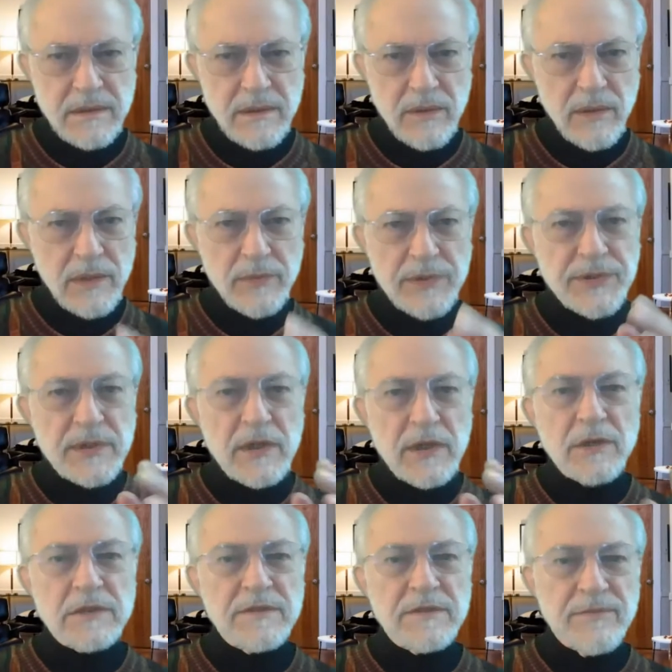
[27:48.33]
With the
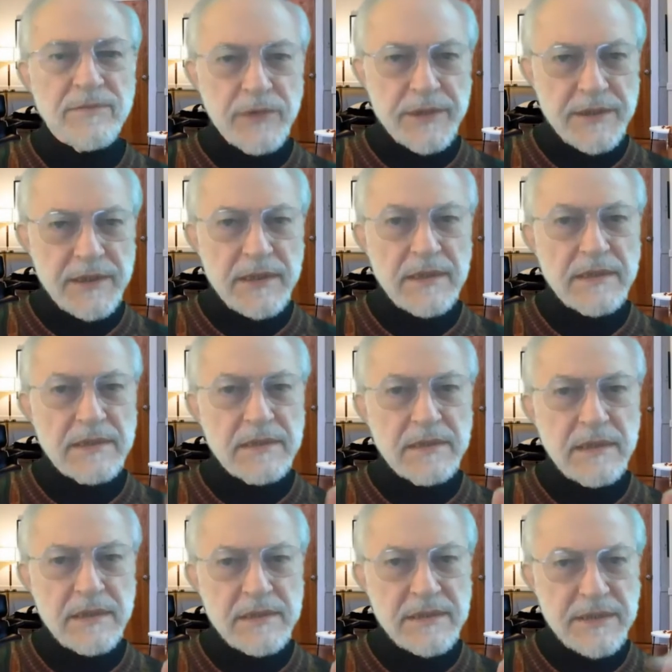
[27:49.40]
loss of Rena
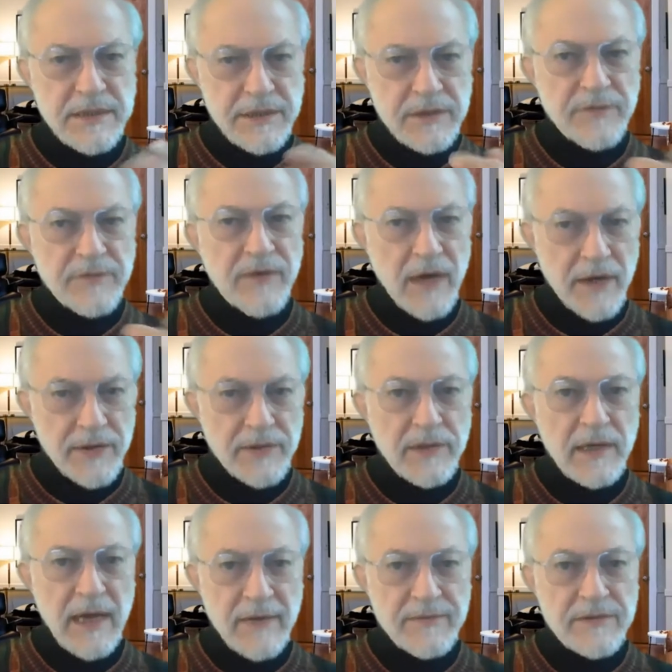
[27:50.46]
and seeing your
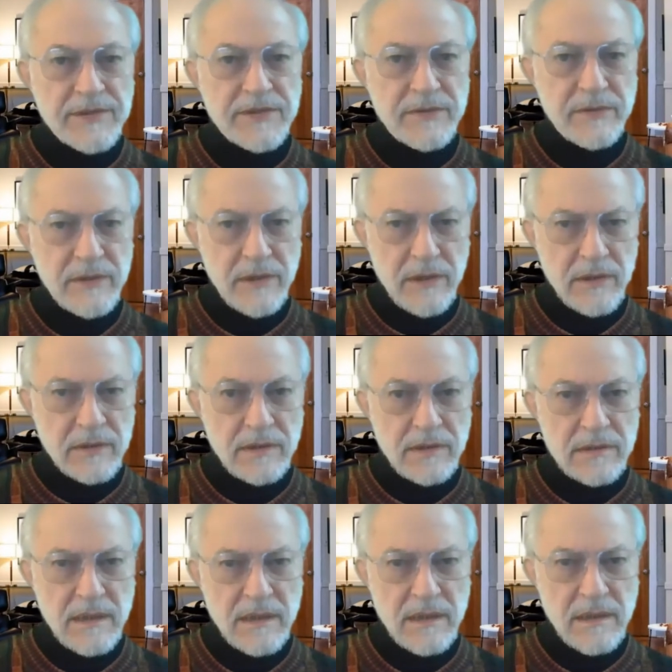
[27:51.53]
father after so long,
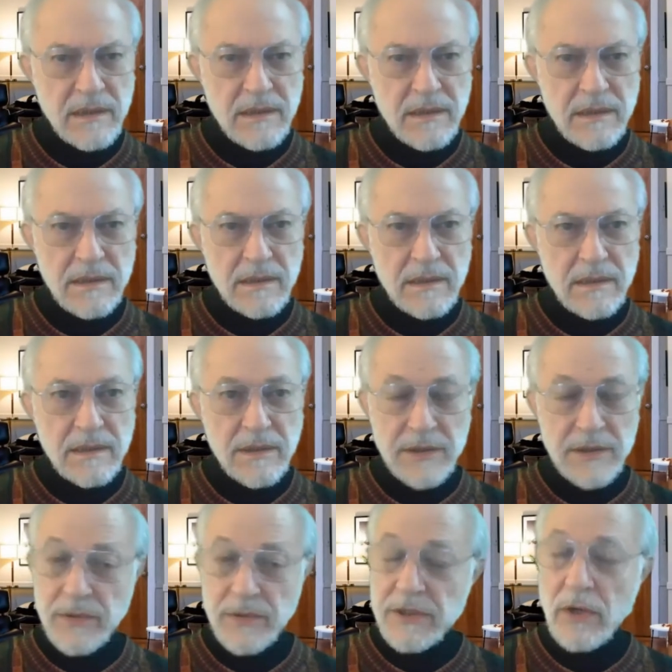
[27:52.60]
you
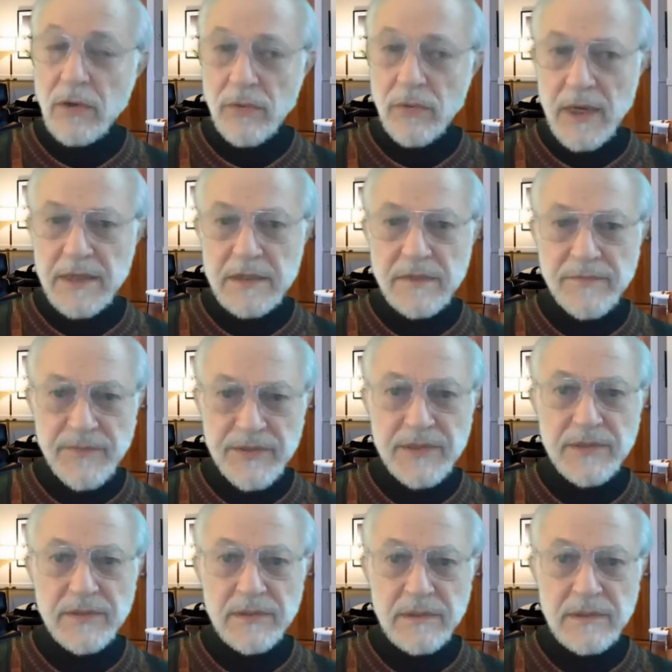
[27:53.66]
know, it's all right to
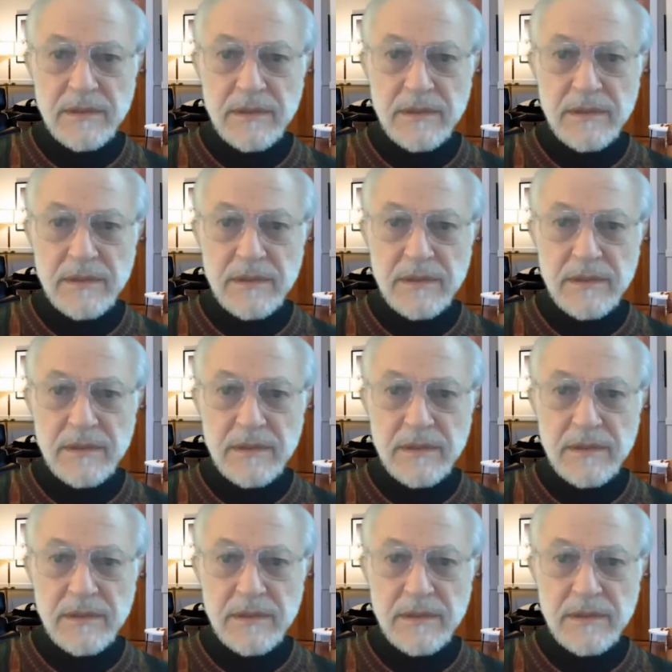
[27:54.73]
feel.